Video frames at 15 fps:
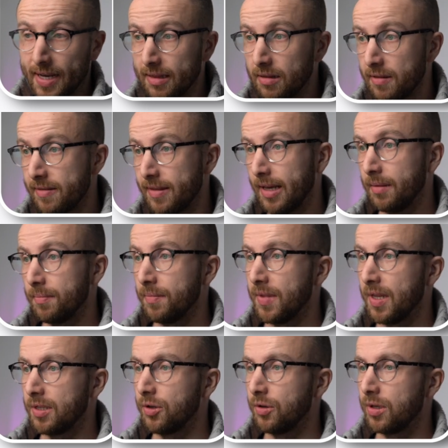final thing
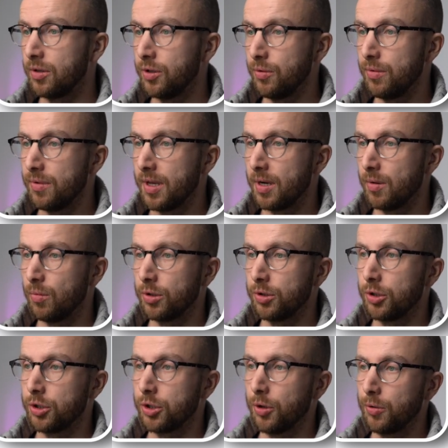that you can do that I want
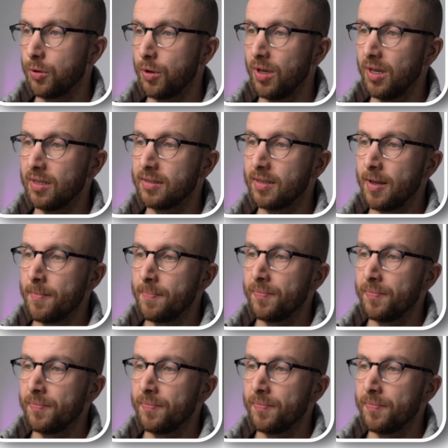to show you is